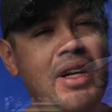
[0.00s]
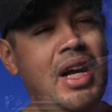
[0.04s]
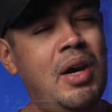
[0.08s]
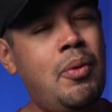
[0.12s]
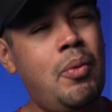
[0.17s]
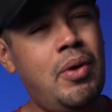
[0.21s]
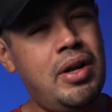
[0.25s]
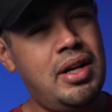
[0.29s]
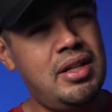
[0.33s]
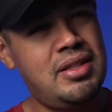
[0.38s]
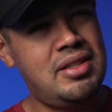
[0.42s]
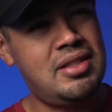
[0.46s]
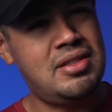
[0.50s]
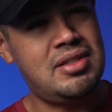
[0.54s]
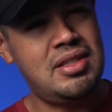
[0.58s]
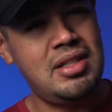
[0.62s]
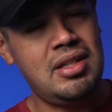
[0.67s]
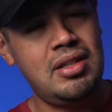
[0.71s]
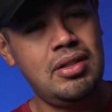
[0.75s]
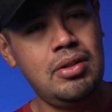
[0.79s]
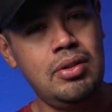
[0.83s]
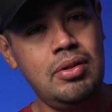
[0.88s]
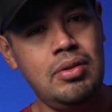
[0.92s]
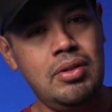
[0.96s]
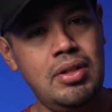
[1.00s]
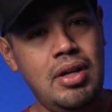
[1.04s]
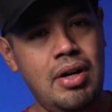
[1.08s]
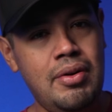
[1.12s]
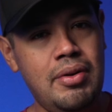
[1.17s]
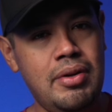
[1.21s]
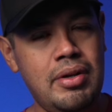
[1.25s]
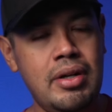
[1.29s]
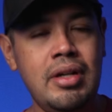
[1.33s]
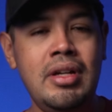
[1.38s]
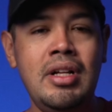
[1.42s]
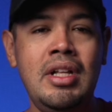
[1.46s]
I wanted to sit a little
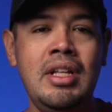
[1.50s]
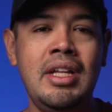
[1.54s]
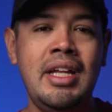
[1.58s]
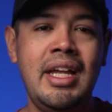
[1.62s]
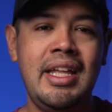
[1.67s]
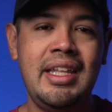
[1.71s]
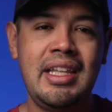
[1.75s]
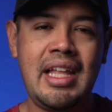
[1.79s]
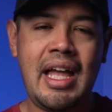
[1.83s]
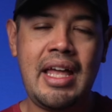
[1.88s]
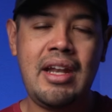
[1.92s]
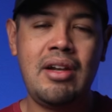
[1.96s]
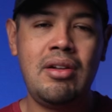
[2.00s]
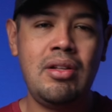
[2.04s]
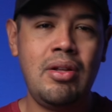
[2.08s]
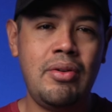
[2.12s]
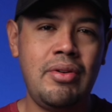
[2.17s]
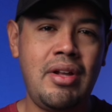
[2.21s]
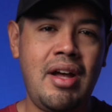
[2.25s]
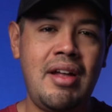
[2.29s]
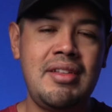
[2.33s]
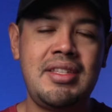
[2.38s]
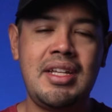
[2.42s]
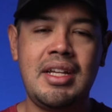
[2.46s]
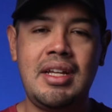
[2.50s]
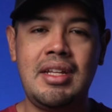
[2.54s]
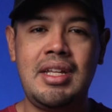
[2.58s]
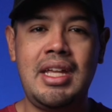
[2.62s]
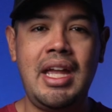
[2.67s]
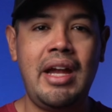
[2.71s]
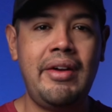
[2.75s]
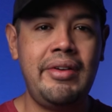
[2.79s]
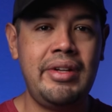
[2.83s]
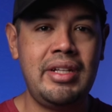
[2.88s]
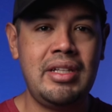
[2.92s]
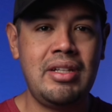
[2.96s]
lower. In lighter loadouts, I could
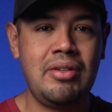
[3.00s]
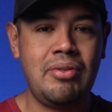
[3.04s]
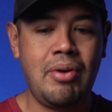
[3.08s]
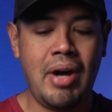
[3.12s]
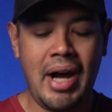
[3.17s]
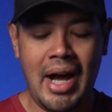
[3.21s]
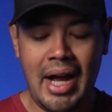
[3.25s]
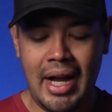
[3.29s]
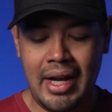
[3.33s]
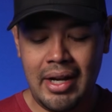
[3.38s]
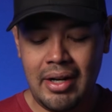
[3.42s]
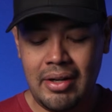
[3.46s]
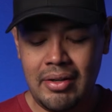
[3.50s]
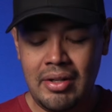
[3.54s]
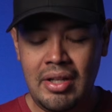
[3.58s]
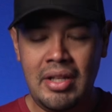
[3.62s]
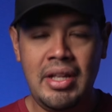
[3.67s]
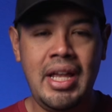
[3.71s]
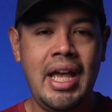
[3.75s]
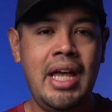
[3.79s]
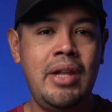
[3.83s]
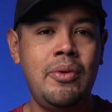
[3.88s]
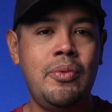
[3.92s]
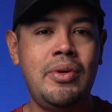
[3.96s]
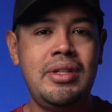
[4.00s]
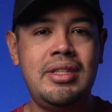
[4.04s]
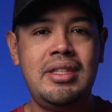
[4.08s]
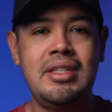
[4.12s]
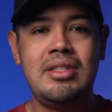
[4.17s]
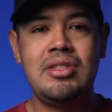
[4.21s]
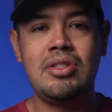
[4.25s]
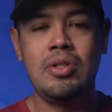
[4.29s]
carry a little higher. And with this